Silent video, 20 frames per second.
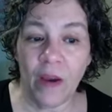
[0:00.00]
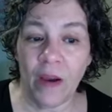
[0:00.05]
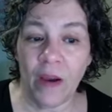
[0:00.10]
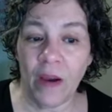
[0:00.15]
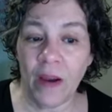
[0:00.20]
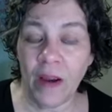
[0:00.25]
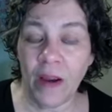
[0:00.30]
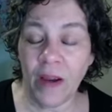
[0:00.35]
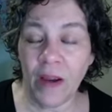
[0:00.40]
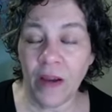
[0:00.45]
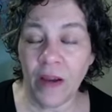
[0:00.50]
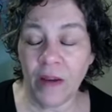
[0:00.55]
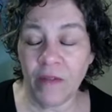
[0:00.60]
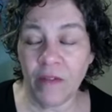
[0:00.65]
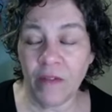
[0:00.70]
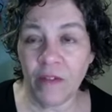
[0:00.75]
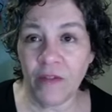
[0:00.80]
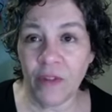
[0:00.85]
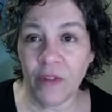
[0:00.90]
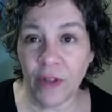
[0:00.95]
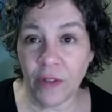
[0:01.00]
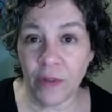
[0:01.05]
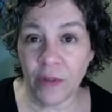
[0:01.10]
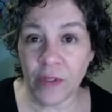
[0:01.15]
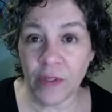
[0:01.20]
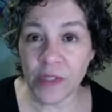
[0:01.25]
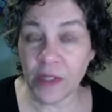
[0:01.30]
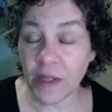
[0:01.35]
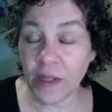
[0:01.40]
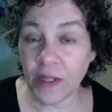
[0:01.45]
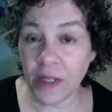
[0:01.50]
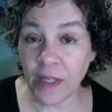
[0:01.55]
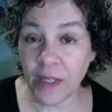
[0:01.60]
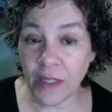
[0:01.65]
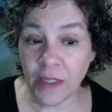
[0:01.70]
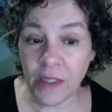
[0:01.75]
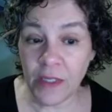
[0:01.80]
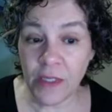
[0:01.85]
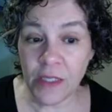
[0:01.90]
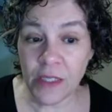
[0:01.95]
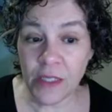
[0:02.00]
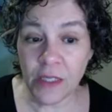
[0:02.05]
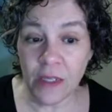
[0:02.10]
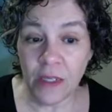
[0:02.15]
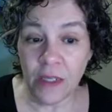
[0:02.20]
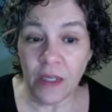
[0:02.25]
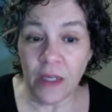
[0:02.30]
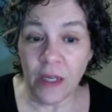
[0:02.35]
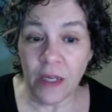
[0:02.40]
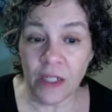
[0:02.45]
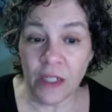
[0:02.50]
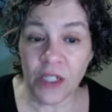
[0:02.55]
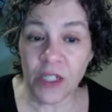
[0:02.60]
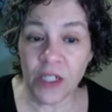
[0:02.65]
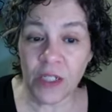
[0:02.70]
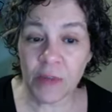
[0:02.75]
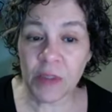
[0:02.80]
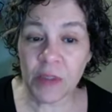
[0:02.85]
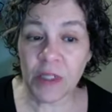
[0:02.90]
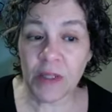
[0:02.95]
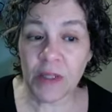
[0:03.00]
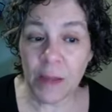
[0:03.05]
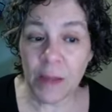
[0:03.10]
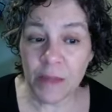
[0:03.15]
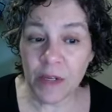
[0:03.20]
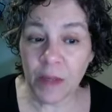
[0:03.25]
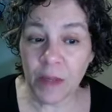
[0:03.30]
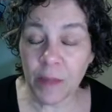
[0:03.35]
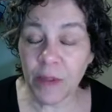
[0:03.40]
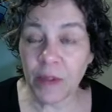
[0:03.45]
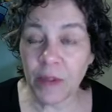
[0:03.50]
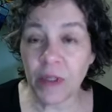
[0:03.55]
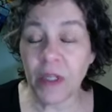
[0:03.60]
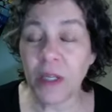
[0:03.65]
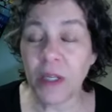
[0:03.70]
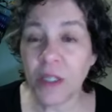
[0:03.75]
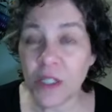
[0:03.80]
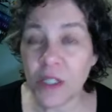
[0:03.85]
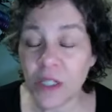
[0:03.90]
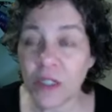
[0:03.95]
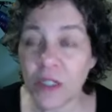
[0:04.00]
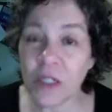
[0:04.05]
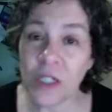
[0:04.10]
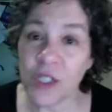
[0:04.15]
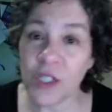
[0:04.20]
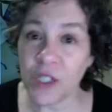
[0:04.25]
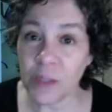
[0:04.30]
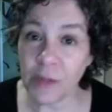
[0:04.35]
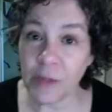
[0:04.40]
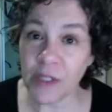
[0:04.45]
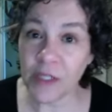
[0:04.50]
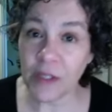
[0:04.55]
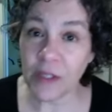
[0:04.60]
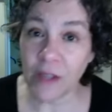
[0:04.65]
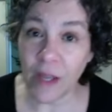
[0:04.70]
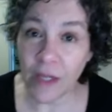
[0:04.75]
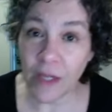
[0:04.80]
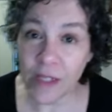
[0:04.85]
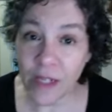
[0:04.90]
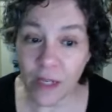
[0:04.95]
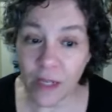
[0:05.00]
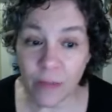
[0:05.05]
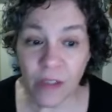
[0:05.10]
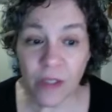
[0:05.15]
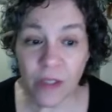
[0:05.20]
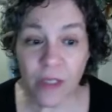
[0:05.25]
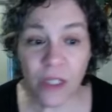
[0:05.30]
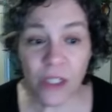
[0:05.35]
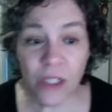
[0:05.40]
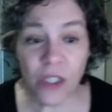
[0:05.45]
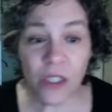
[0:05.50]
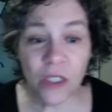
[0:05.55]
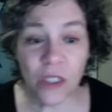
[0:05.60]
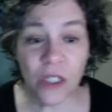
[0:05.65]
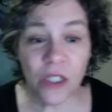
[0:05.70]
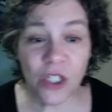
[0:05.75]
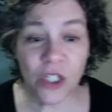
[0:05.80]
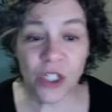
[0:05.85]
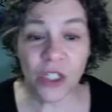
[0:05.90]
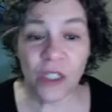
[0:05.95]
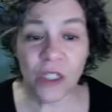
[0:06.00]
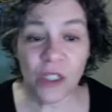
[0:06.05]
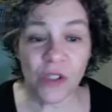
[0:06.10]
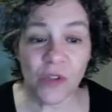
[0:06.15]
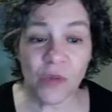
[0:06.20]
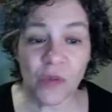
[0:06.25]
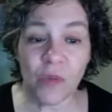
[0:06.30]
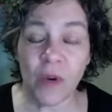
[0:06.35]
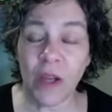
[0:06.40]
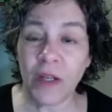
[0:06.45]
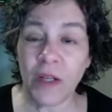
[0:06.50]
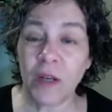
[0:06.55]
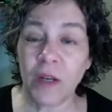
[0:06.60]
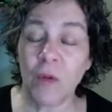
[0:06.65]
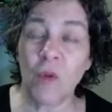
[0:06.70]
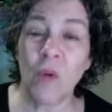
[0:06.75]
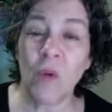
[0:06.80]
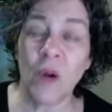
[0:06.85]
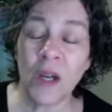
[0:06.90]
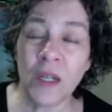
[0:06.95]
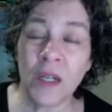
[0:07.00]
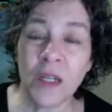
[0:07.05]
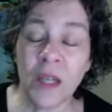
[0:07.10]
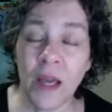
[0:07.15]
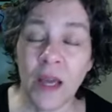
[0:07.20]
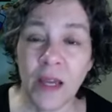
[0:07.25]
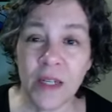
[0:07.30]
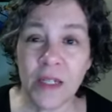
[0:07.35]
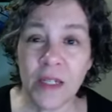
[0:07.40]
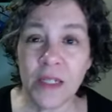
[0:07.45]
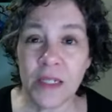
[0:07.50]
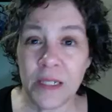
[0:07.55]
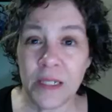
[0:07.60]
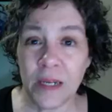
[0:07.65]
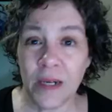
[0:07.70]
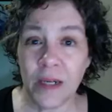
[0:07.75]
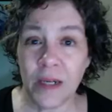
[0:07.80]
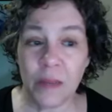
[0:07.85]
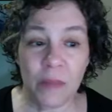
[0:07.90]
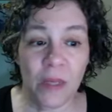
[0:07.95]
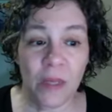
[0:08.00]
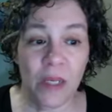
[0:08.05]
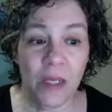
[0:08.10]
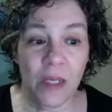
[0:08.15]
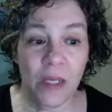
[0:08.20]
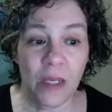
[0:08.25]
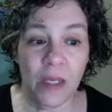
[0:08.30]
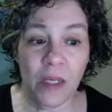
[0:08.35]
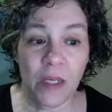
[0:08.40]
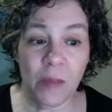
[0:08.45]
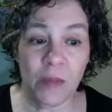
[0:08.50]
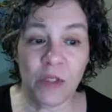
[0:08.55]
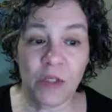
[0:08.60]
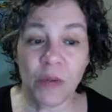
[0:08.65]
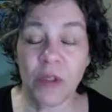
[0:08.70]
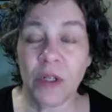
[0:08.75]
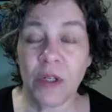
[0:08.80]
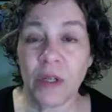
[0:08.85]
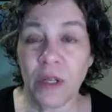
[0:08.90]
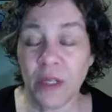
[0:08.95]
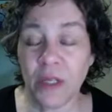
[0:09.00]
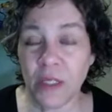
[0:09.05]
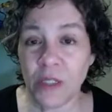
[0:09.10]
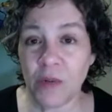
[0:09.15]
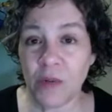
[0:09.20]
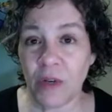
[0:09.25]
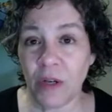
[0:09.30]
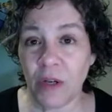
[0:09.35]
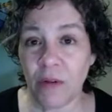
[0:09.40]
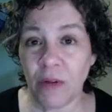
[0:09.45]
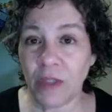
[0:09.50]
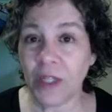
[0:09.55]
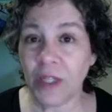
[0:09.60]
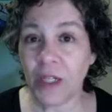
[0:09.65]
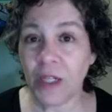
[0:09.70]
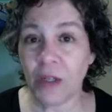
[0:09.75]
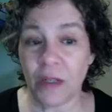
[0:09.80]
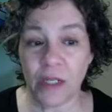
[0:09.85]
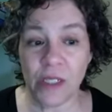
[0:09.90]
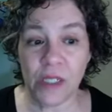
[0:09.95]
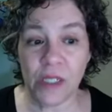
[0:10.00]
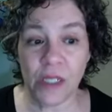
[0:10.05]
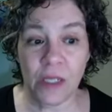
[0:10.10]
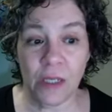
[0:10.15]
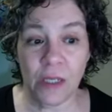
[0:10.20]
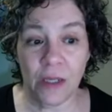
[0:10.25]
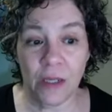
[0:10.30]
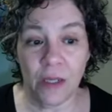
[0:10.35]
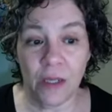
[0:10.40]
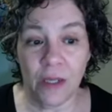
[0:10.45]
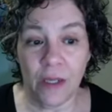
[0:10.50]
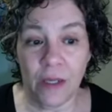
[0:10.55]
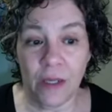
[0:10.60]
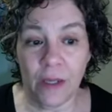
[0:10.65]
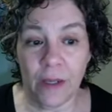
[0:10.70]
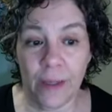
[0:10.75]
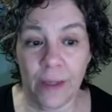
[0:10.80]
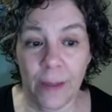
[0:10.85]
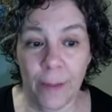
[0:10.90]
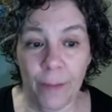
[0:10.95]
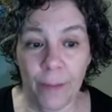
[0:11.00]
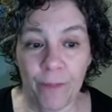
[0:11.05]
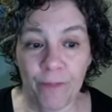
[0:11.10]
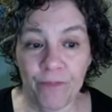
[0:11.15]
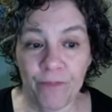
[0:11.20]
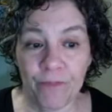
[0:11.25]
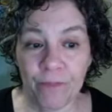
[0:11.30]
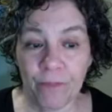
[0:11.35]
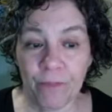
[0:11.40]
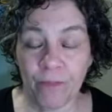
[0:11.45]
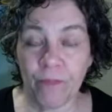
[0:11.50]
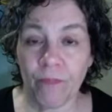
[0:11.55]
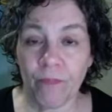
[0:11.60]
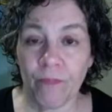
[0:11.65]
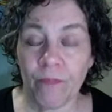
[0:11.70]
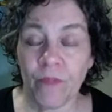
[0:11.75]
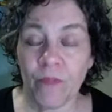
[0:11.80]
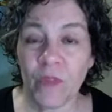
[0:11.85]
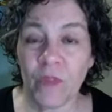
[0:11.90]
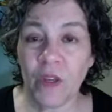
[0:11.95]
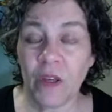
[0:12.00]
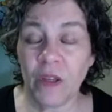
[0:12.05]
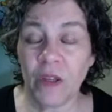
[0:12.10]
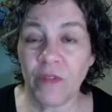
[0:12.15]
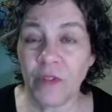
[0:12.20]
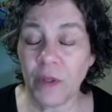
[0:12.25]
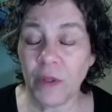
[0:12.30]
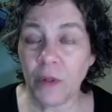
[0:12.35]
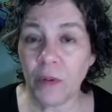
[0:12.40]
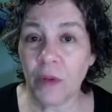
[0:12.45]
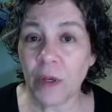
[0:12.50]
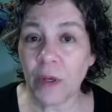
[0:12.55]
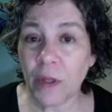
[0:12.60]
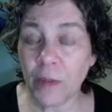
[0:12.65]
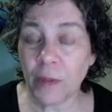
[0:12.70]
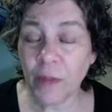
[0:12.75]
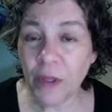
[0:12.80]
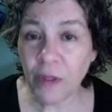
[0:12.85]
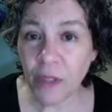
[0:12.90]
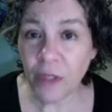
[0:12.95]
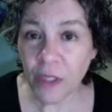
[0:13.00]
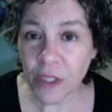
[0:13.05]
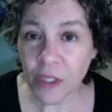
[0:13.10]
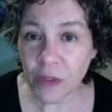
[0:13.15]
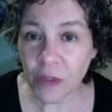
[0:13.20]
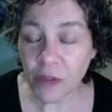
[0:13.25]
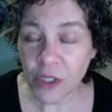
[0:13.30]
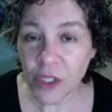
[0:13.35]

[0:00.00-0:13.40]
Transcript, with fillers: I have a friend who has a lot of kids and she keeps a laptop in her kitchen because she spends a lot of time in her kitchen and she is writing one line at a time in between her kids running around like crazy. Um, if you are commuting to a